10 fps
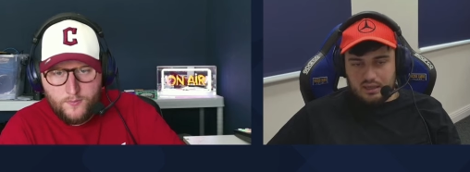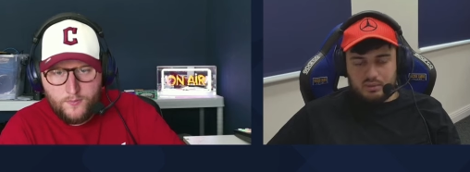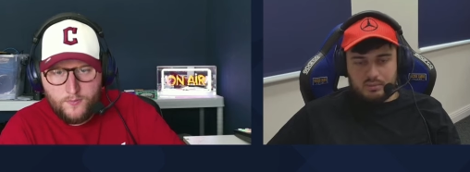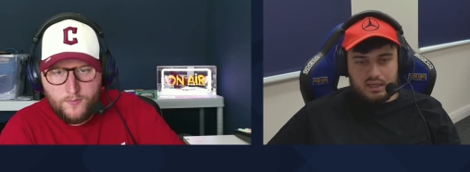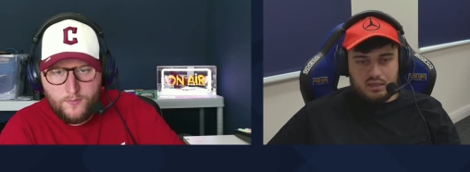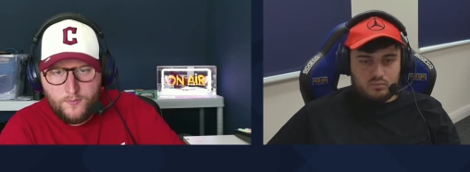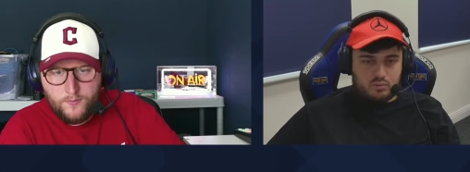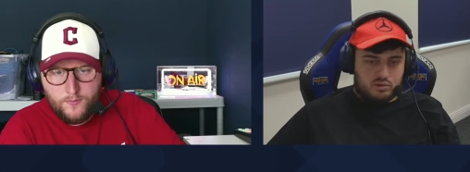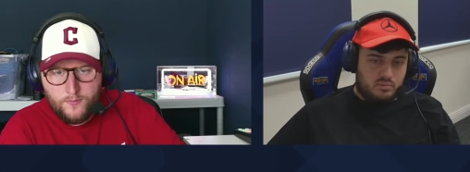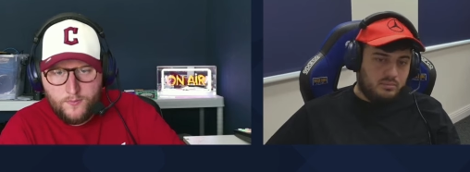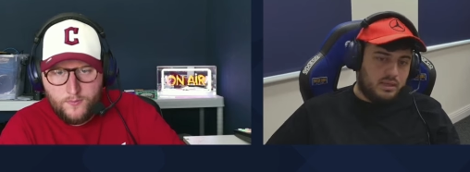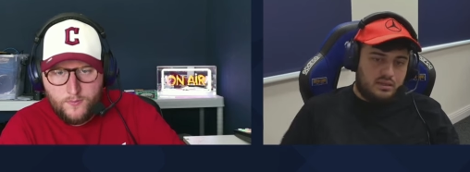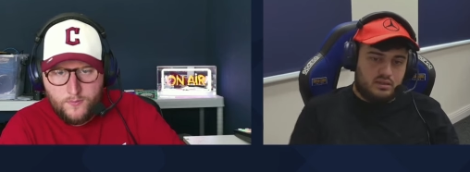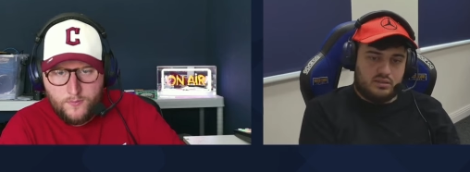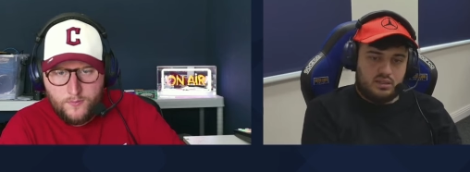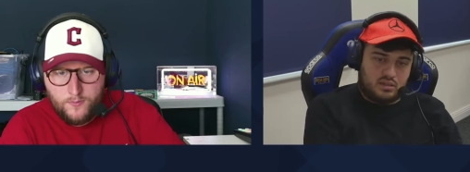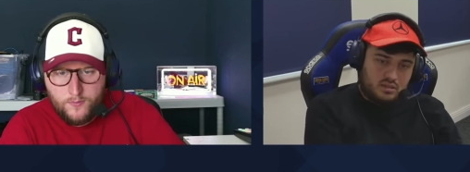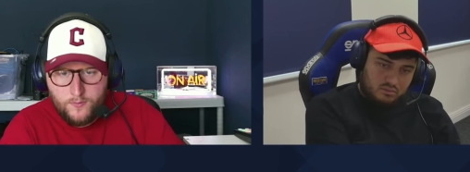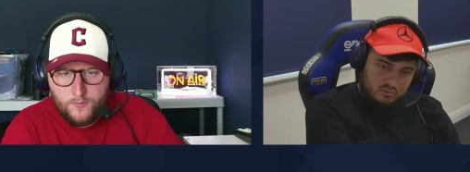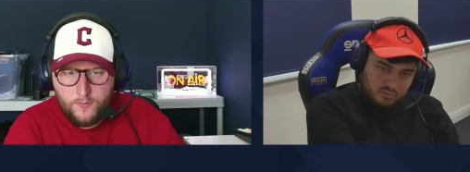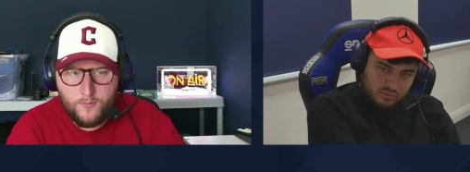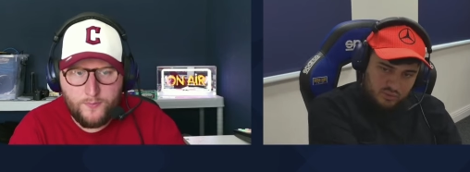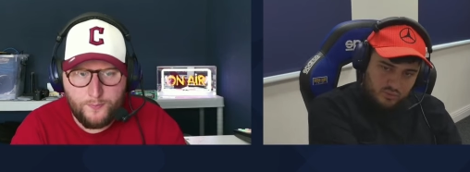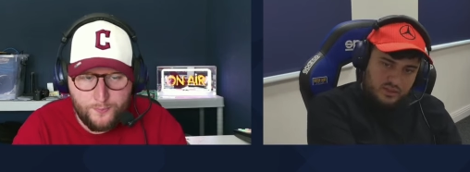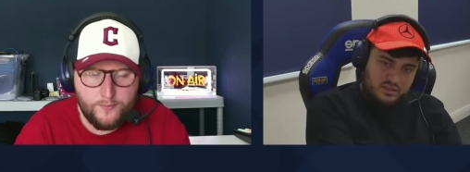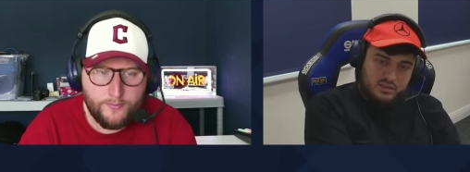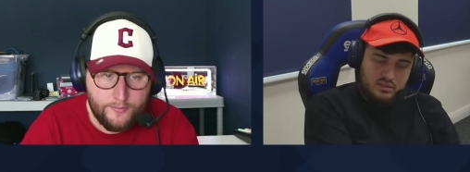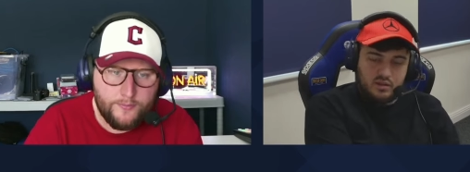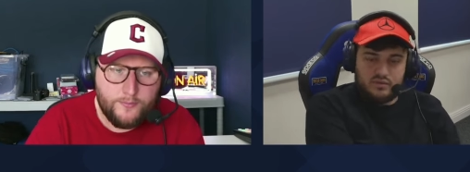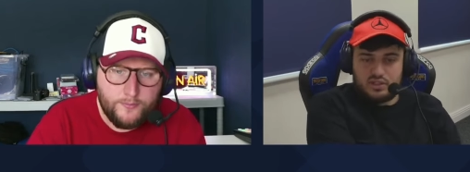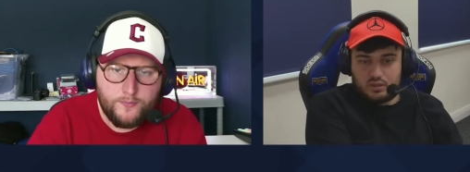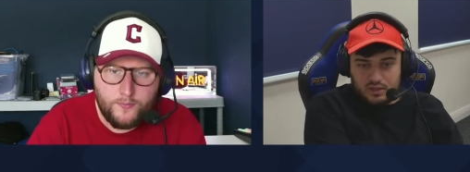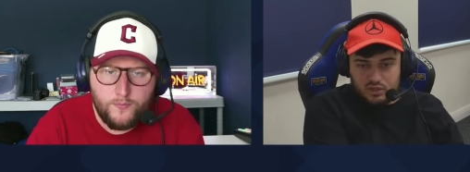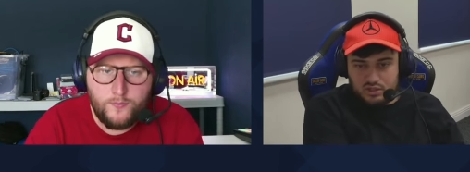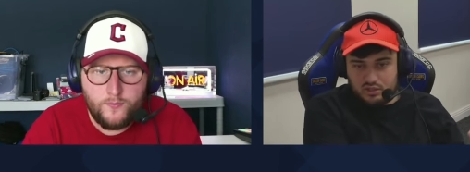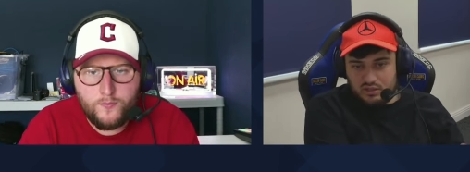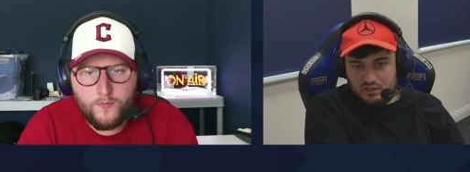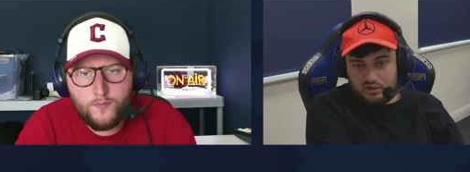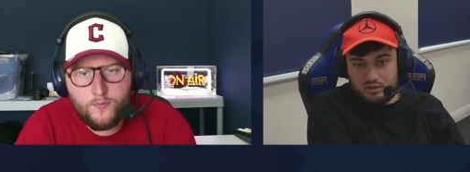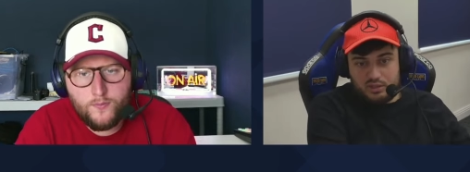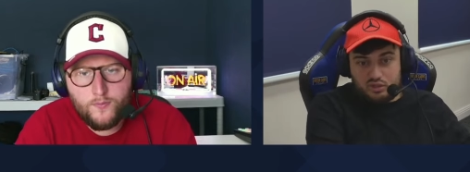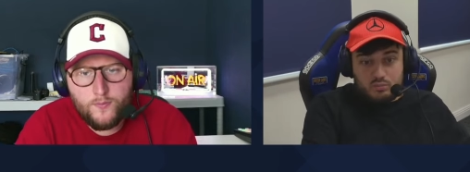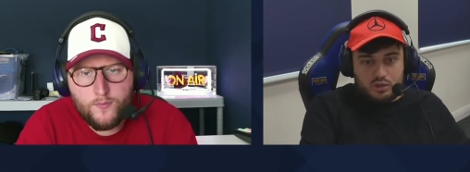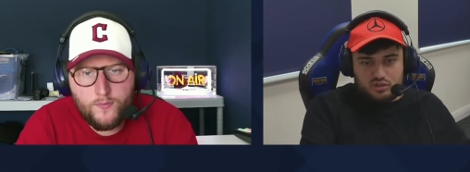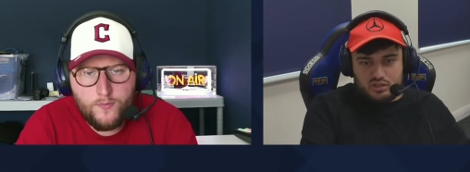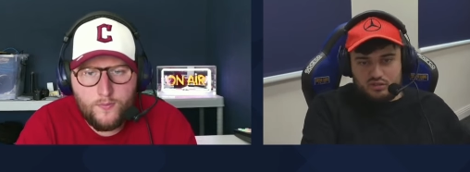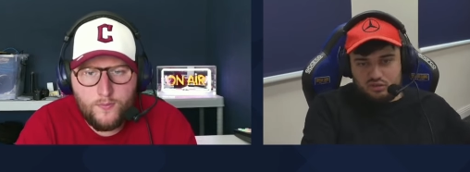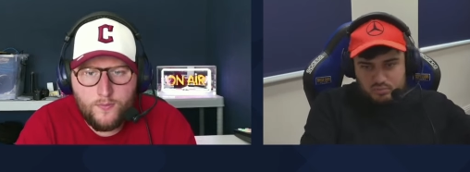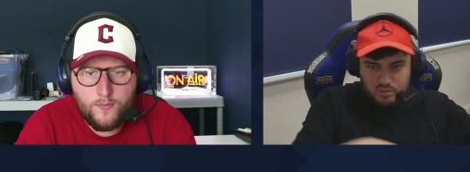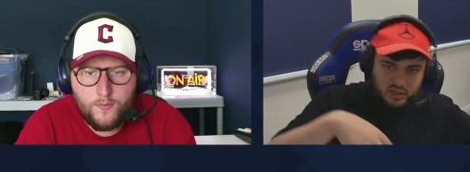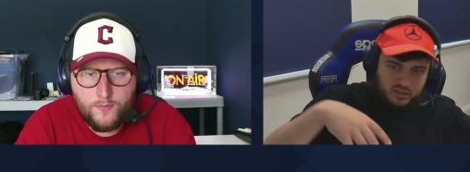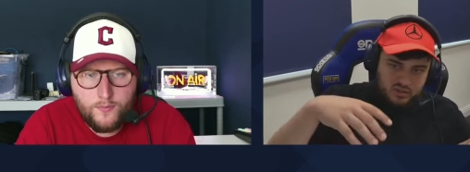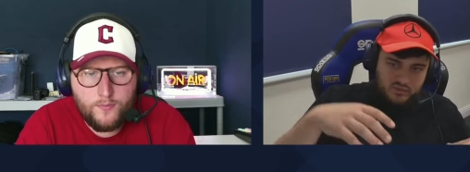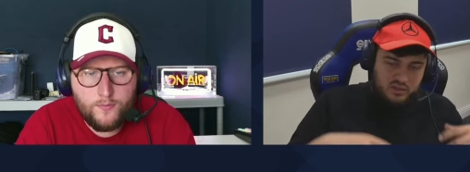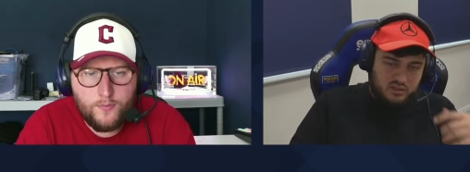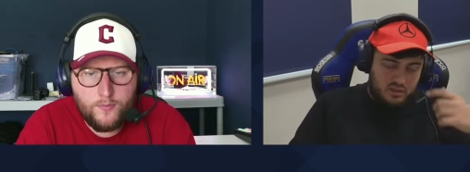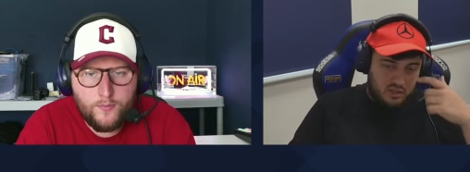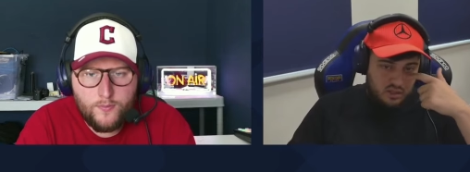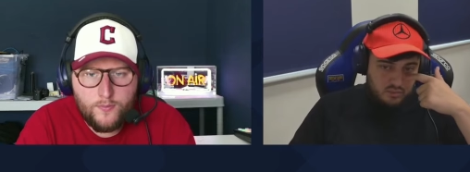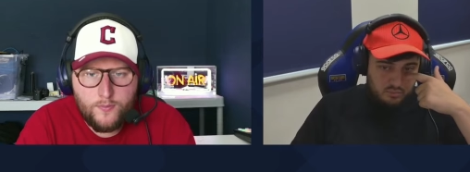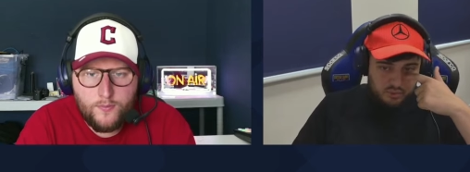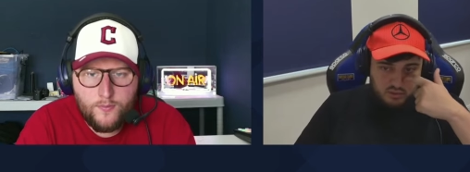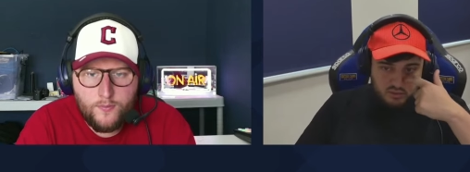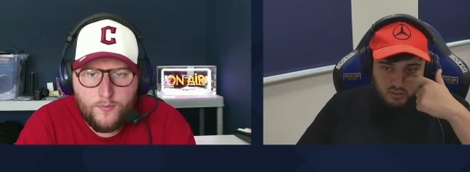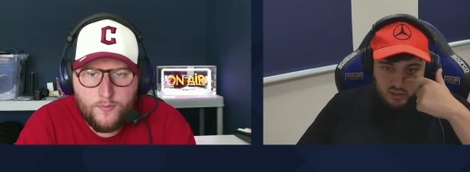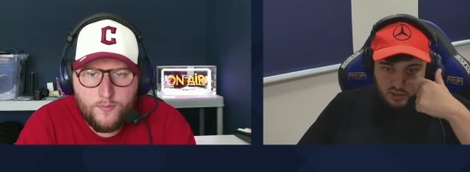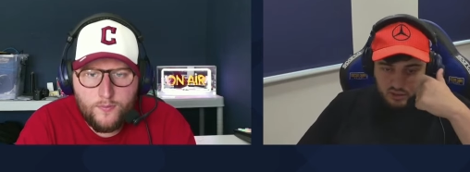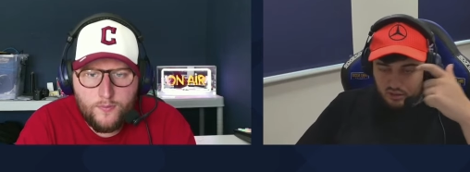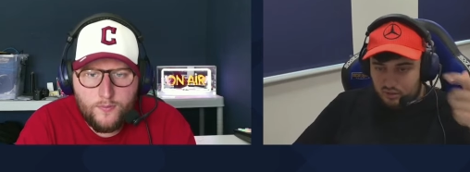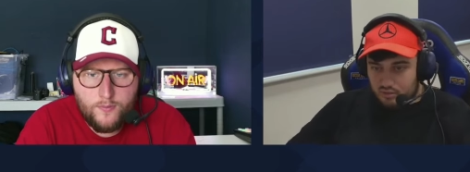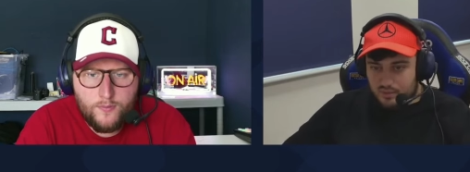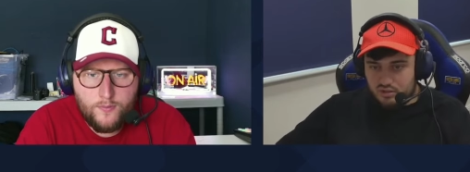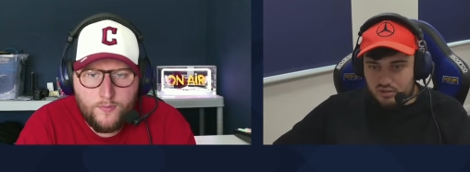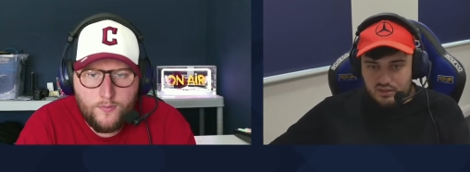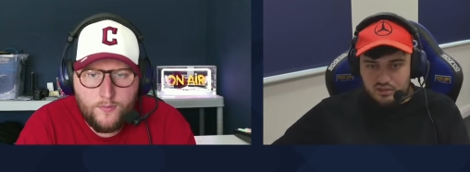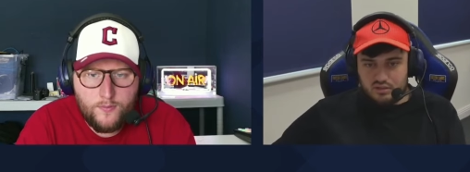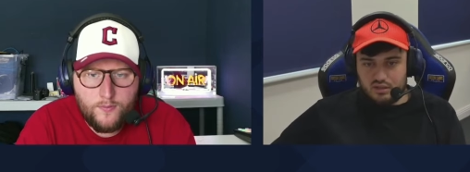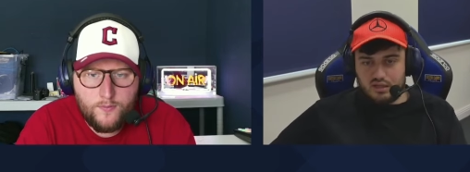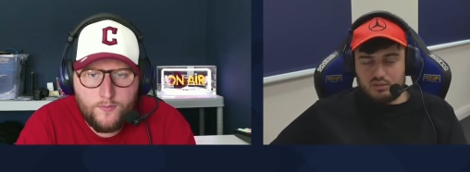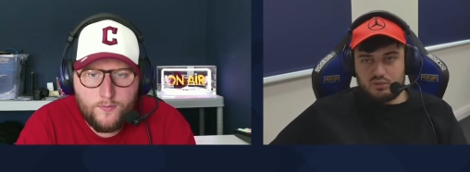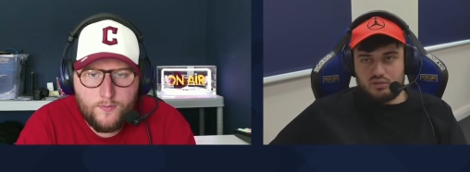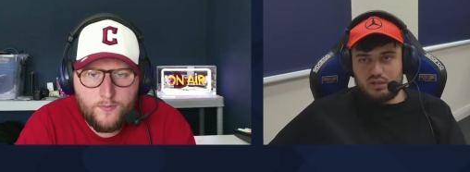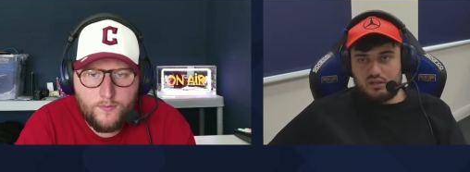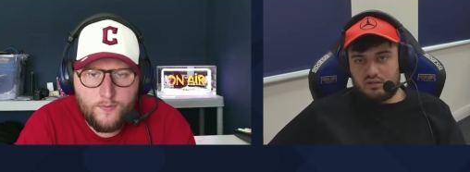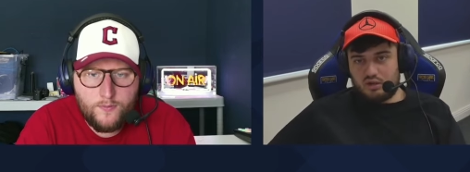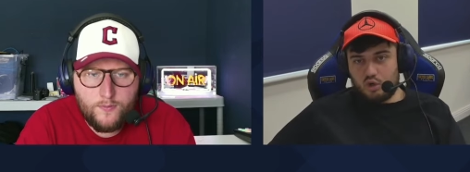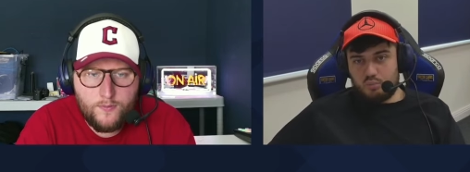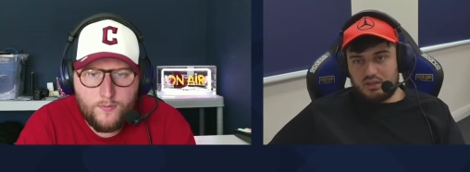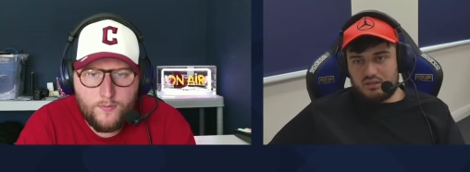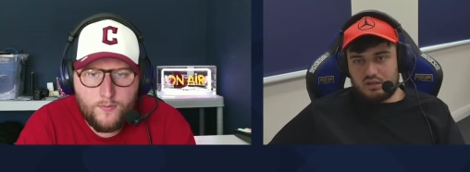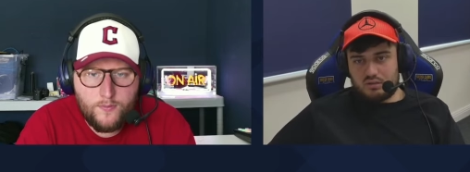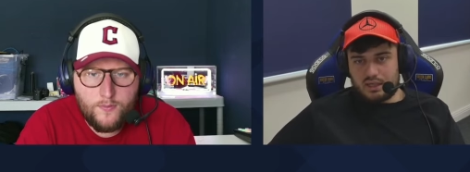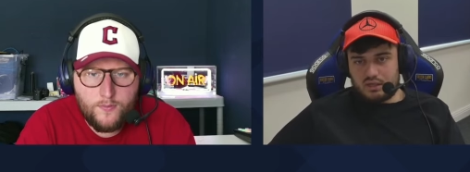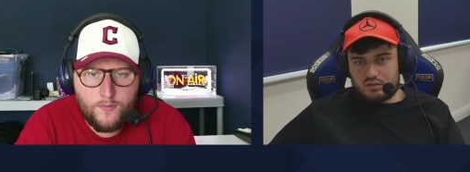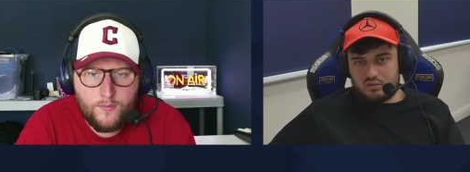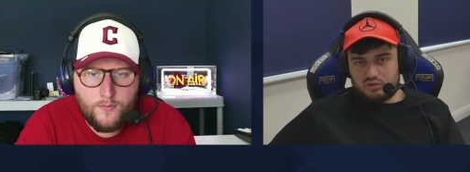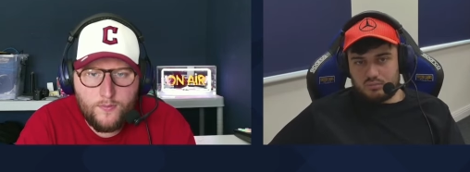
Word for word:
Speaker 1: can't be made, and what's been made this year is what exists. And obviously, the question is: Is there going to be so much that there's just piles of it? But I, I don't imagine there is. Like, I suppose the the hope is the demand goes